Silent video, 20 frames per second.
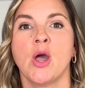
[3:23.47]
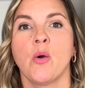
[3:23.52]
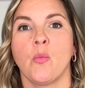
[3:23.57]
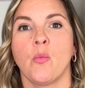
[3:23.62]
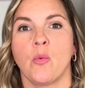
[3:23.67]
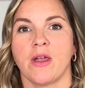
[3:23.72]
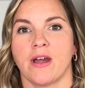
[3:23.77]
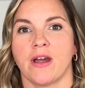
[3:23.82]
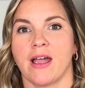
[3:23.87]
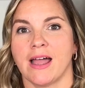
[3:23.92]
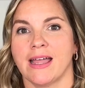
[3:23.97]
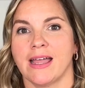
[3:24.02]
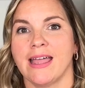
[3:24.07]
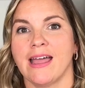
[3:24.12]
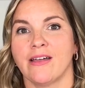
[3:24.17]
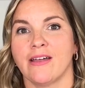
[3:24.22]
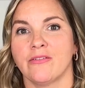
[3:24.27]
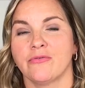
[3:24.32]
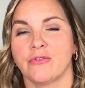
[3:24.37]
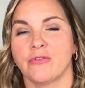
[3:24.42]
where I
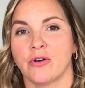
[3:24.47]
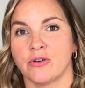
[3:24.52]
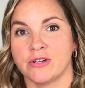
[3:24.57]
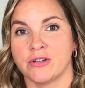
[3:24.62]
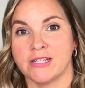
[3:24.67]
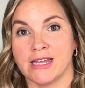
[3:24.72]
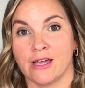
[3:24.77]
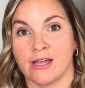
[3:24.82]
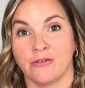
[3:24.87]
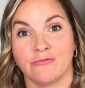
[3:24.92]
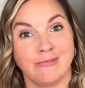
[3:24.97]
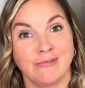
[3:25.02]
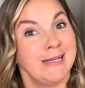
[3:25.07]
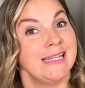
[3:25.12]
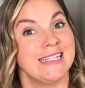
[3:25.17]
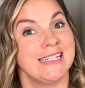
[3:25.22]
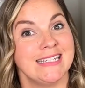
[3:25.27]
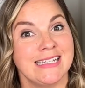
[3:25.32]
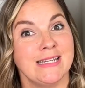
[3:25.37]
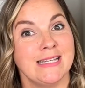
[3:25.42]
have gone down really
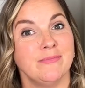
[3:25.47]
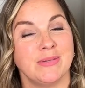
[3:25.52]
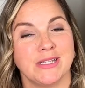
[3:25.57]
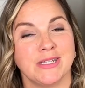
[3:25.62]
deep